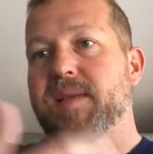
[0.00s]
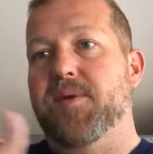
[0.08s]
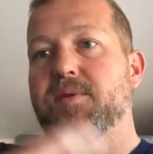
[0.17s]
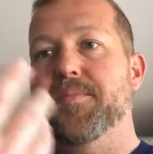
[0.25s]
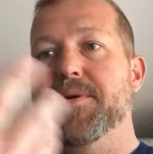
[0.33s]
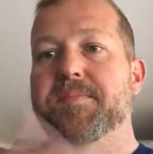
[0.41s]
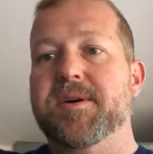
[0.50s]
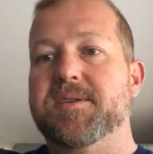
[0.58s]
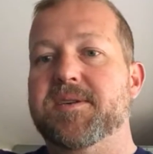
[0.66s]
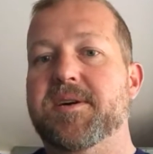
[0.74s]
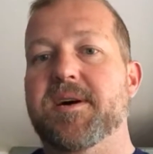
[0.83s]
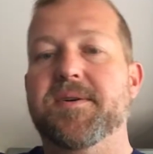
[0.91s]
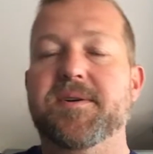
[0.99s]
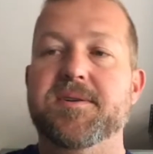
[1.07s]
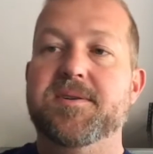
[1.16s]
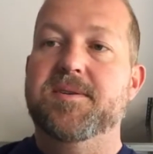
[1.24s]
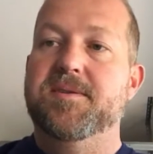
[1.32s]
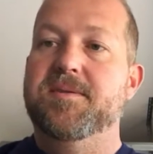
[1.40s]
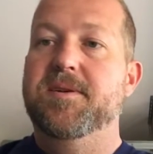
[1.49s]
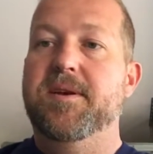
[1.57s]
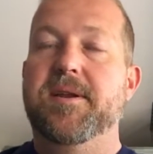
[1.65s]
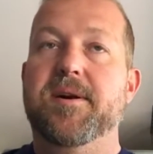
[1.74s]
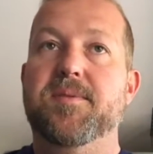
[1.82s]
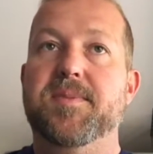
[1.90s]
I won't be mixing colors, you know,